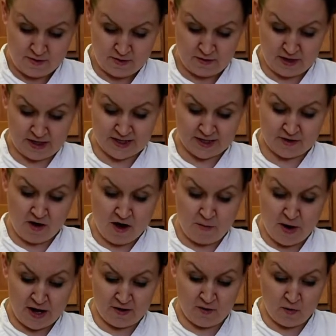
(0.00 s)
This slaw,
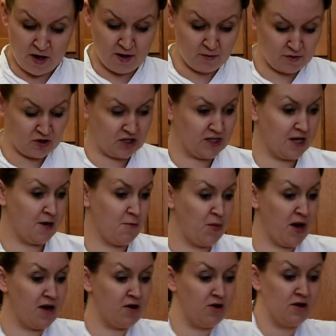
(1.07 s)
by the way, will just get
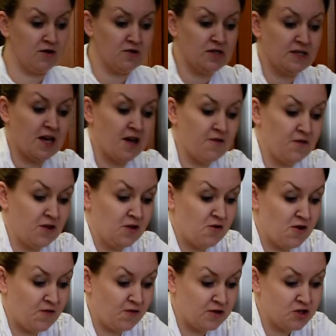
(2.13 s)
better. It'll save in the
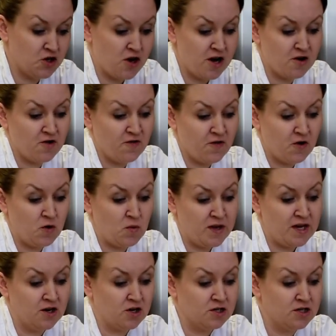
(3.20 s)
refrigerator for a
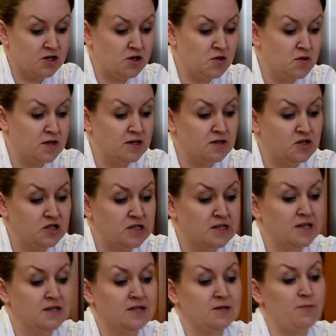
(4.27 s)
week or two, and it just
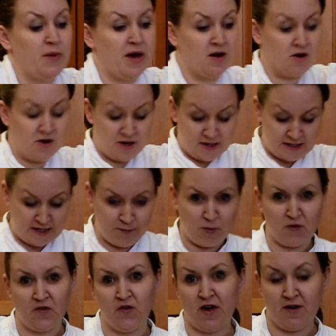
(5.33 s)
gets better and a
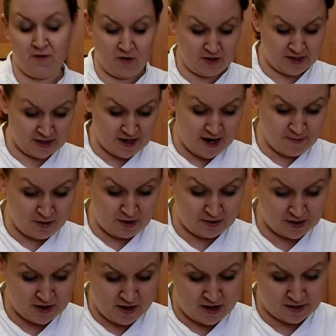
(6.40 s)
deeper flavor as time
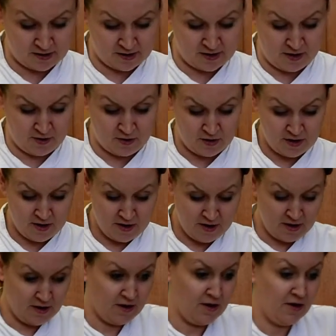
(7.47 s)
goes on. So,
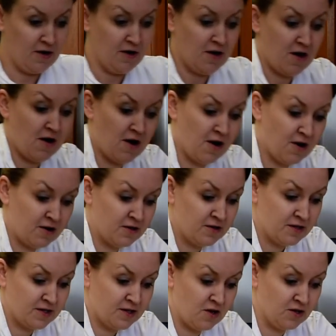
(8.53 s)
our
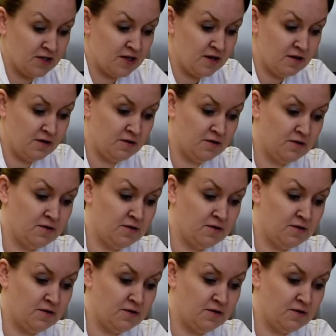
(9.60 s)
salsa.